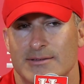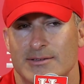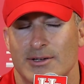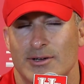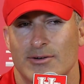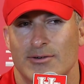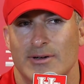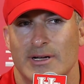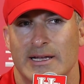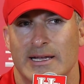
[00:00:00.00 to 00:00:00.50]

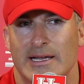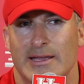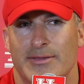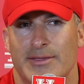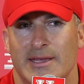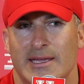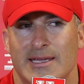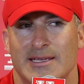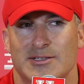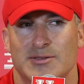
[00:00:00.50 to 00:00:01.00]
So I, I
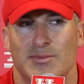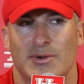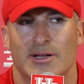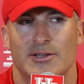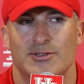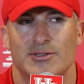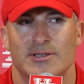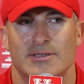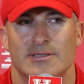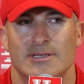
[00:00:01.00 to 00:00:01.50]
think as
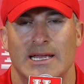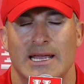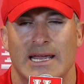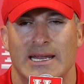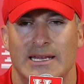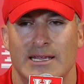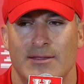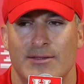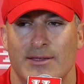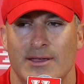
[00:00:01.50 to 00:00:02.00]
much as
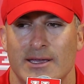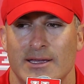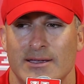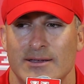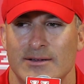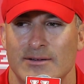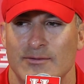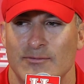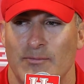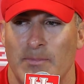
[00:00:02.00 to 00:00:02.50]

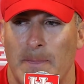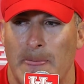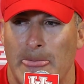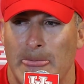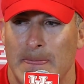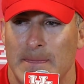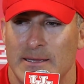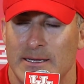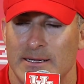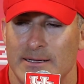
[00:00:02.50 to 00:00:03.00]
anything,
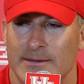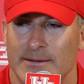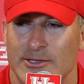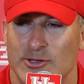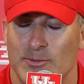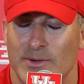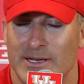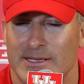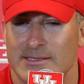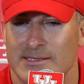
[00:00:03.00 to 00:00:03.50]
uh, and
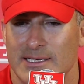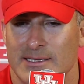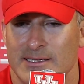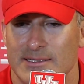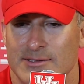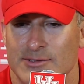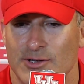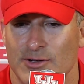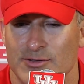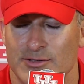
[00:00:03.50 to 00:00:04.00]
you might have said
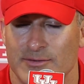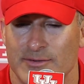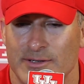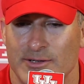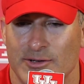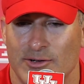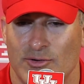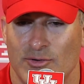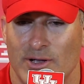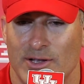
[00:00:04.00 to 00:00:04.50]
this, Joseph, in
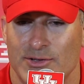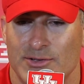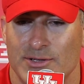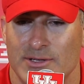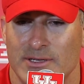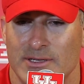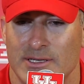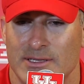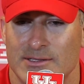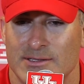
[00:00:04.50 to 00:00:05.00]
your
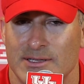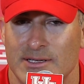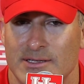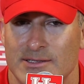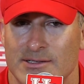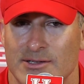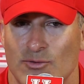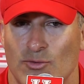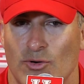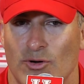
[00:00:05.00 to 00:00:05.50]
question, it's
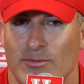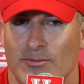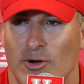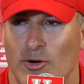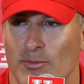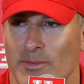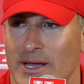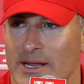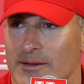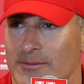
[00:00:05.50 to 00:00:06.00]
it's the word
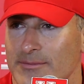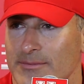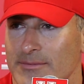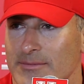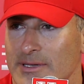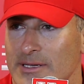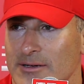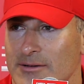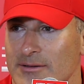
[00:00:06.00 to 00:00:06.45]
momentum. You